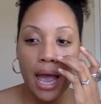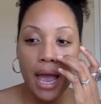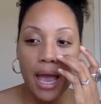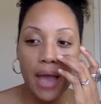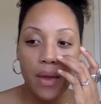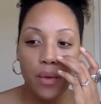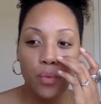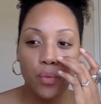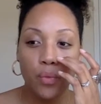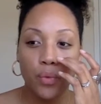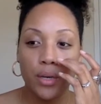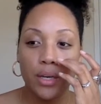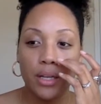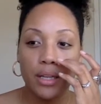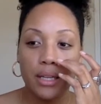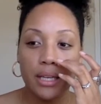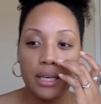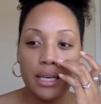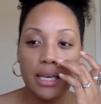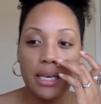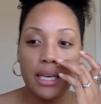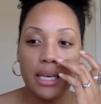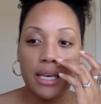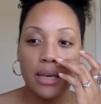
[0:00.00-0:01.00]
And
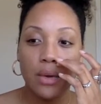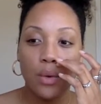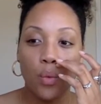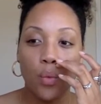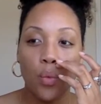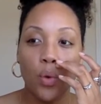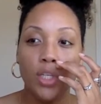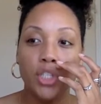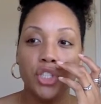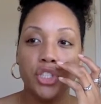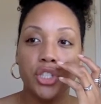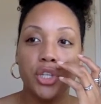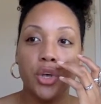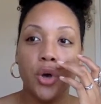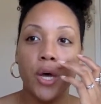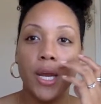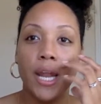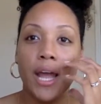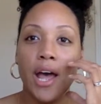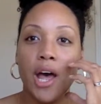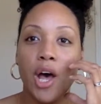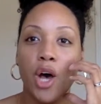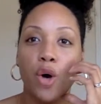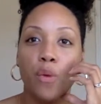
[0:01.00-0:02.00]
really what's going
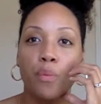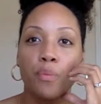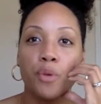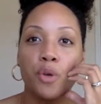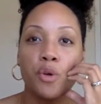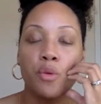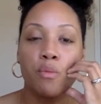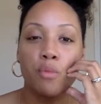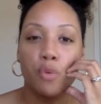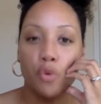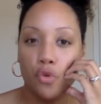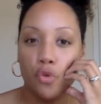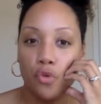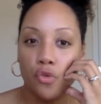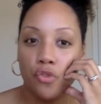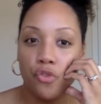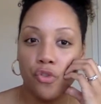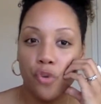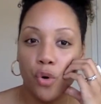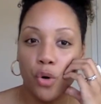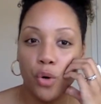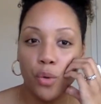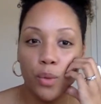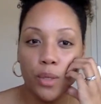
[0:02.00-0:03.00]
to help you move
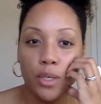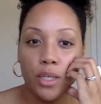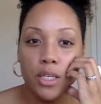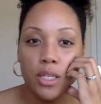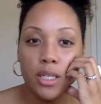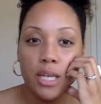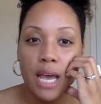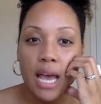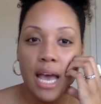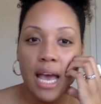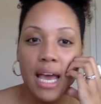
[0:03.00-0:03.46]
forward